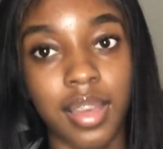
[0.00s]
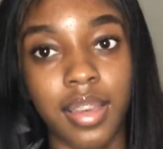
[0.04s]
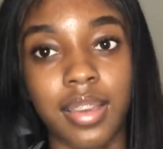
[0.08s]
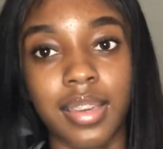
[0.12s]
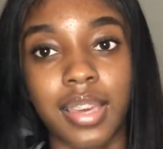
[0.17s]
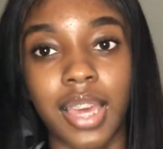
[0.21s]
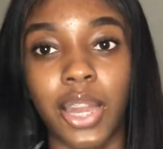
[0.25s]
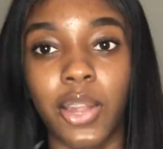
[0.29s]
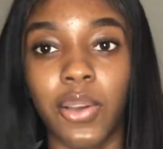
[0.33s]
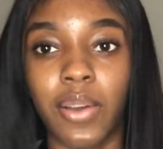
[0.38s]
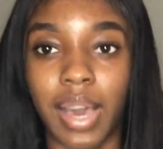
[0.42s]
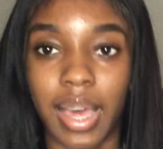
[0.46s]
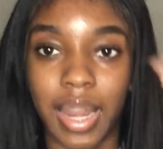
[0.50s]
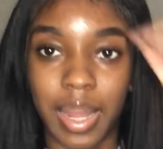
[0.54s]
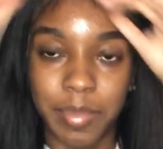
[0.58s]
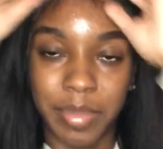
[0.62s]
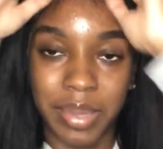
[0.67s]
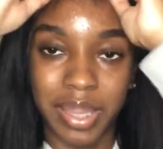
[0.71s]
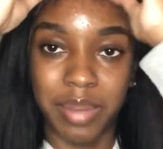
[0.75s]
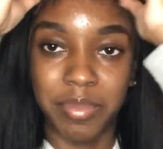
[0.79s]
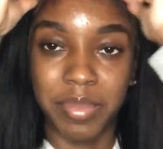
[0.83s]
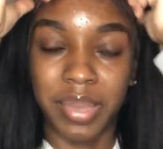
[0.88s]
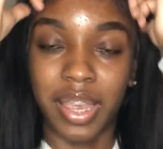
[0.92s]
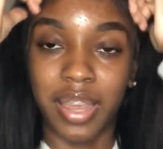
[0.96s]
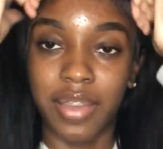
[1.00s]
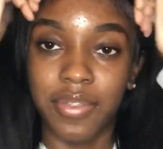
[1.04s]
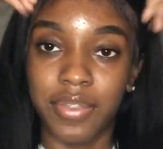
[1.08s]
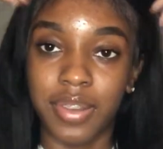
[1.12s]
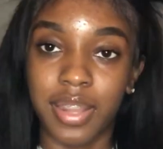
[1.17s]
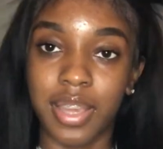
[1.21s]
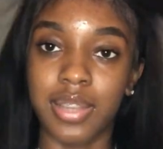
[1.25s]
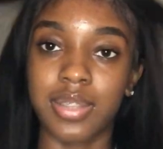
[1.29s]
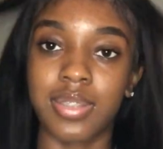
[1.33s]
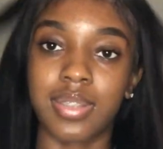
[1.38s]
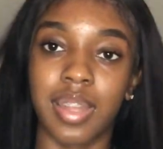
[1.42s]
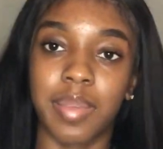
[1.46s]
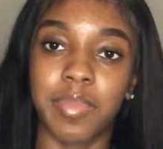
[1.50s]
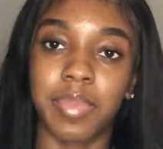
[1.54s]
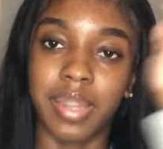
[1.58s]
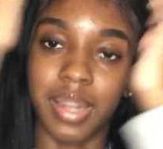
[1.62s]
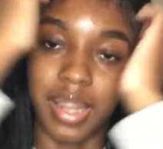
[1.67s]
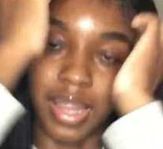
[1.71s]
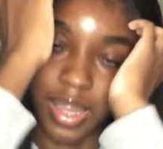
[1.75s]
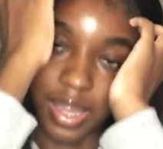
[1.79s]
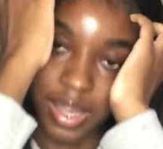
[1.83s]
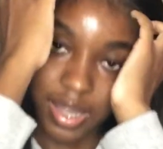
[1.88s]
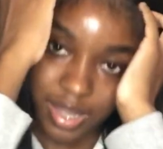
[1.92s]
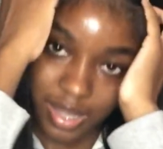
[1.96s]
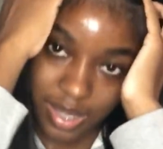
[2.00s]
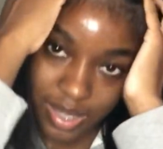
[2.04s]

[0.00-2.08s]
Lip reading: Y'all know how they be in them hair videos and they be like,